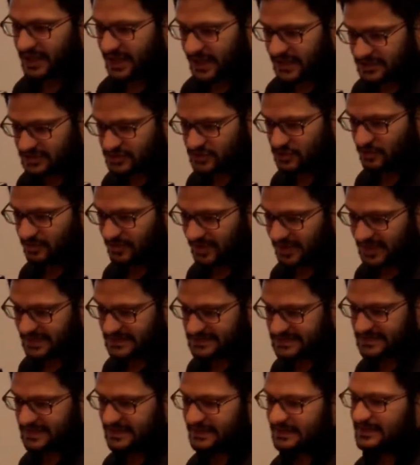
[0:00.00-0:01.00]
And so when I
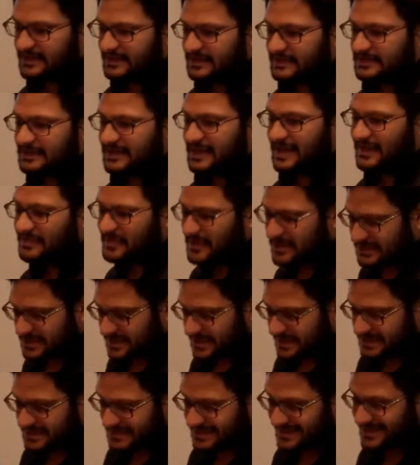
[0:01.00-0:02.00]
say that climate
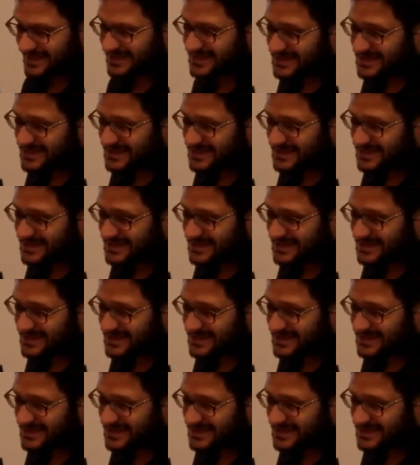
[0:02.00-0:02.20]
change